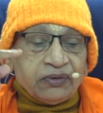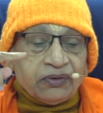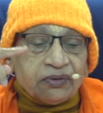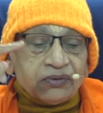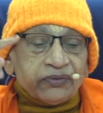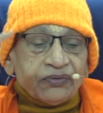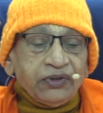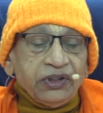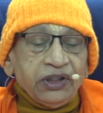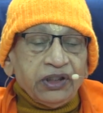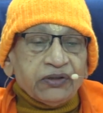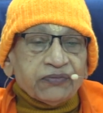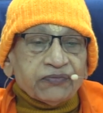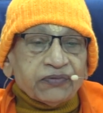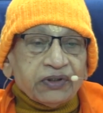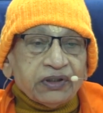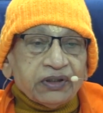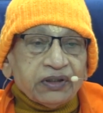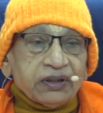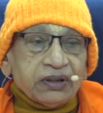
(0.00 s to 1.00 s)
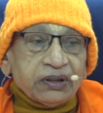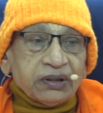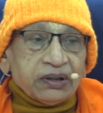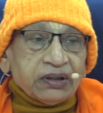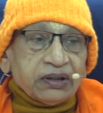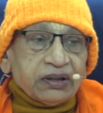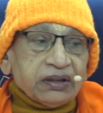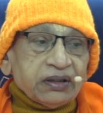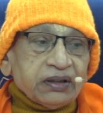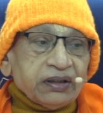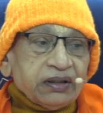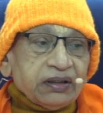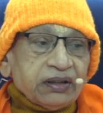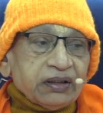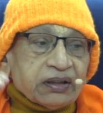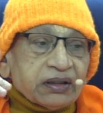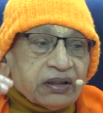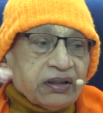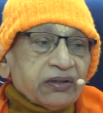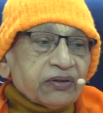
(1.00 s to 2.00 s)
So each one
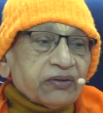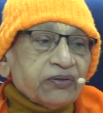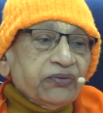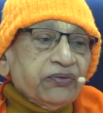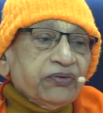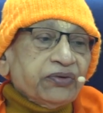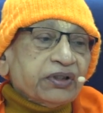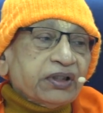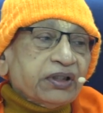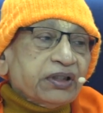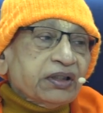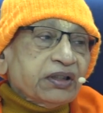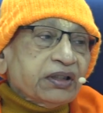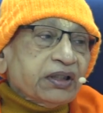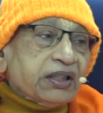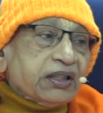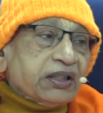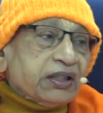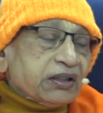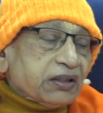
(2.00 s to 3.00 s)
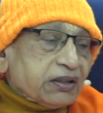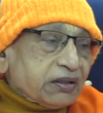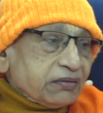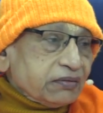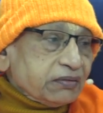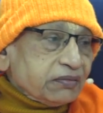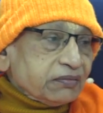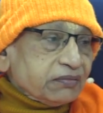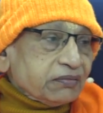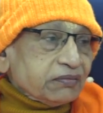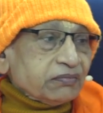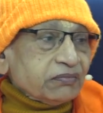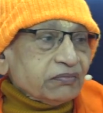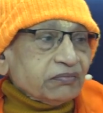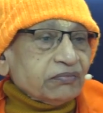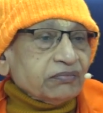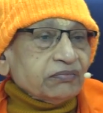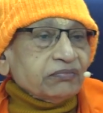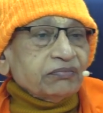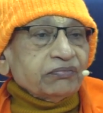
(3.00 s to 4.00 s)
conclusion that is
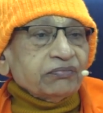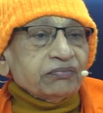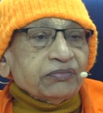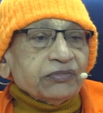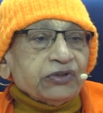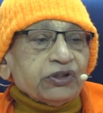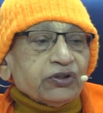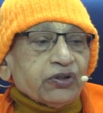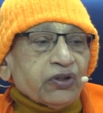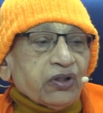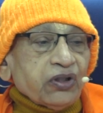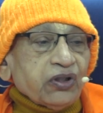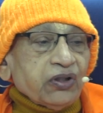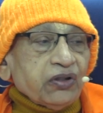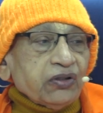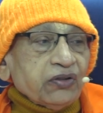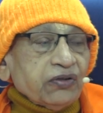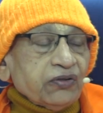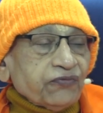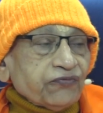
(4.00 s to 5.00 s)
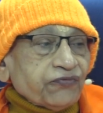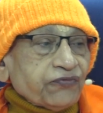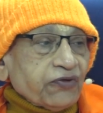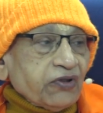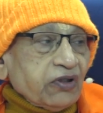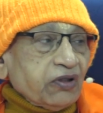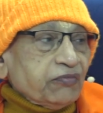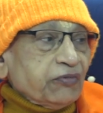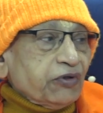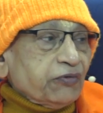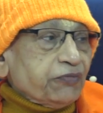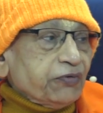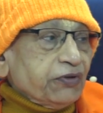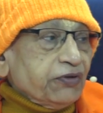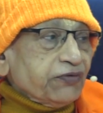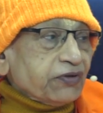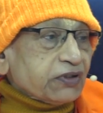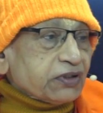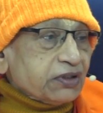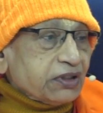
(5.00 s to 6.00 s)
drawn from the
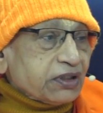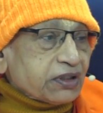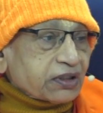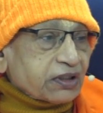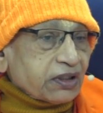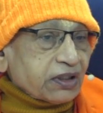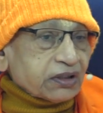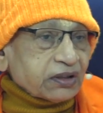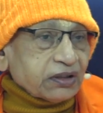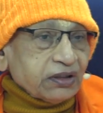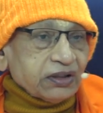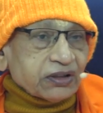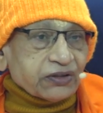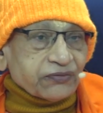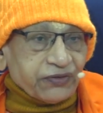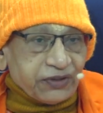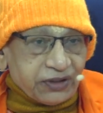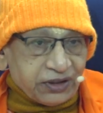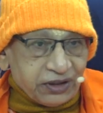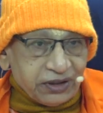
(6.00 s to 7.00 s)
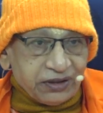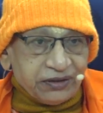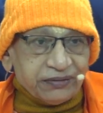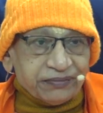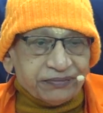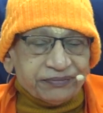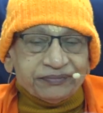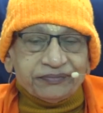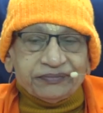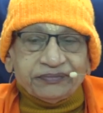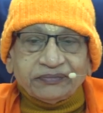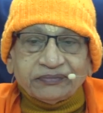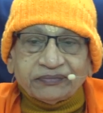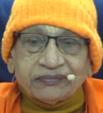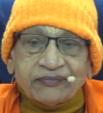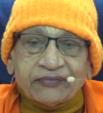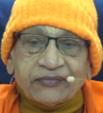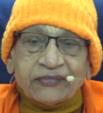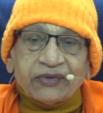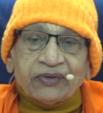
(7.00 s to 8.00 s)
previous discussion is question,
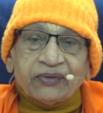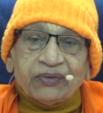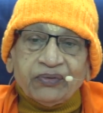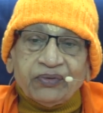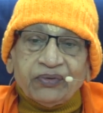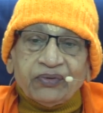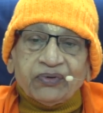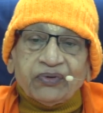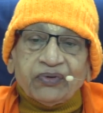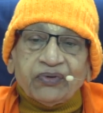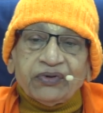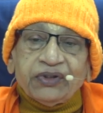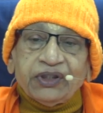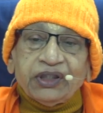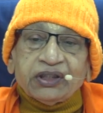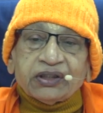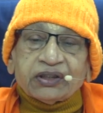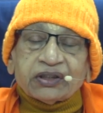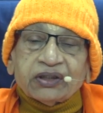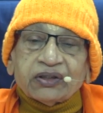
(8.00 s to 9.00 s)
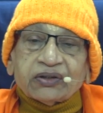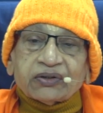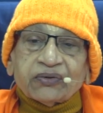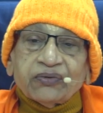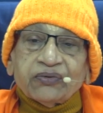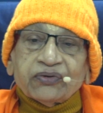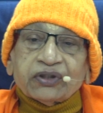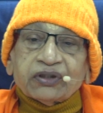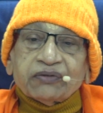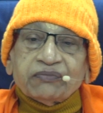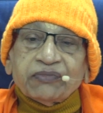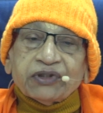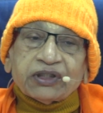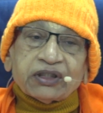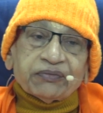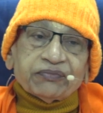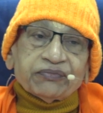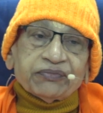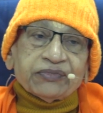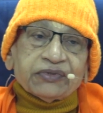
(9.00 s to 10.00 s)
or each conclusion
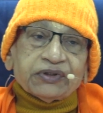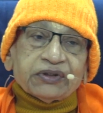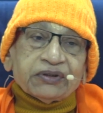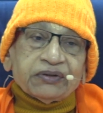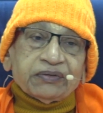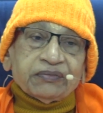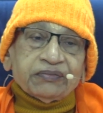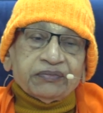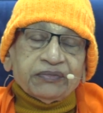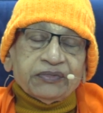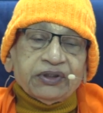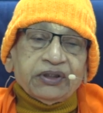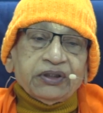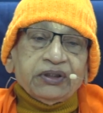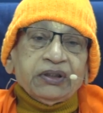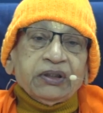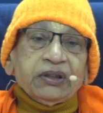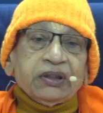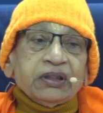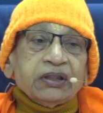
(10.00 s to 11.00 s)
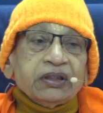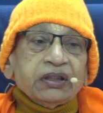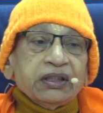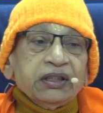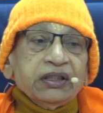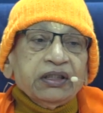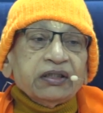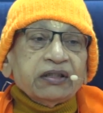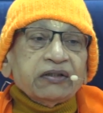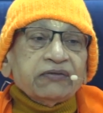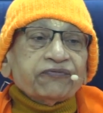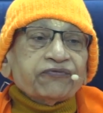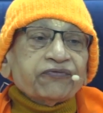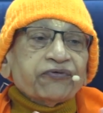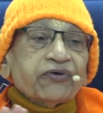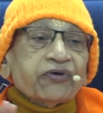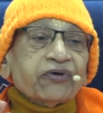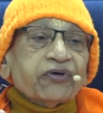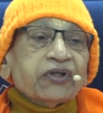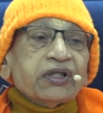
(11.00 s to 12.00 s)
becomes the reason
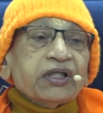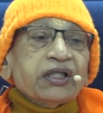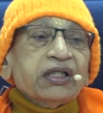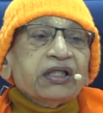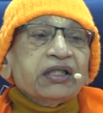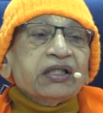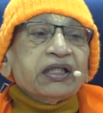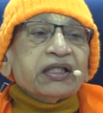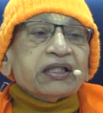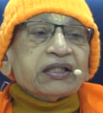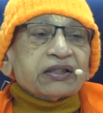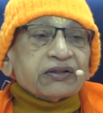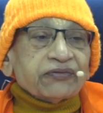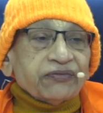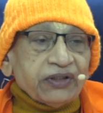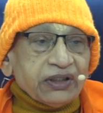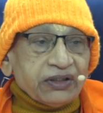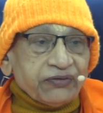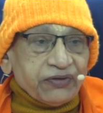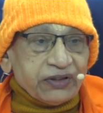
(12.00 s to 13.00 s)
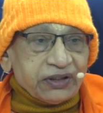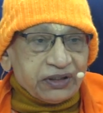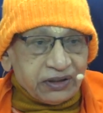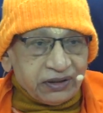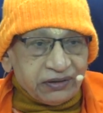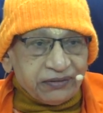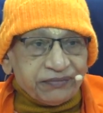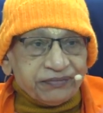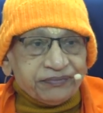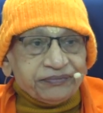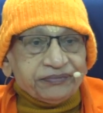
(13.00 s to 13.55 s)
for a next question.